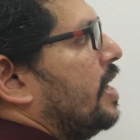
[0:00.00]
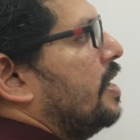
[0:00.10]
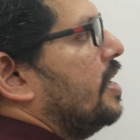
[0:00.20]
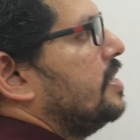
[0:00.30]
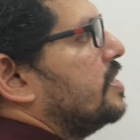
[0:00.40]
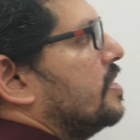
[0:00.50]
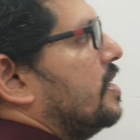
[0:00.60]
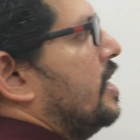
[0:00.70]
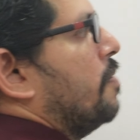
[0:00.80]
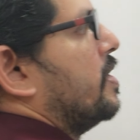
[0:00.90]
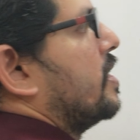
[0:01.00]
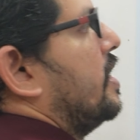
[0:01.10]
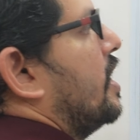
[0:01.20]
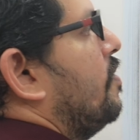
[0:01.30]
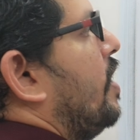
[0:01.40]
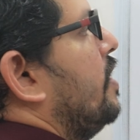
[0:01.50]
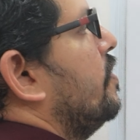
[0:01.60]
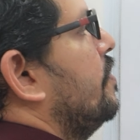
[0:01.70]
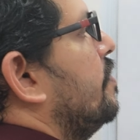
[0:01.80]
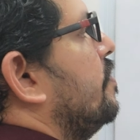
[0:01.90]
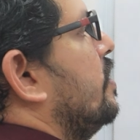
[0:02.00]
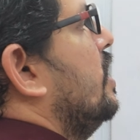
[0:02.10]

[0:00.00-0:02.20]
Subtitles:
and 8 in upper critical value.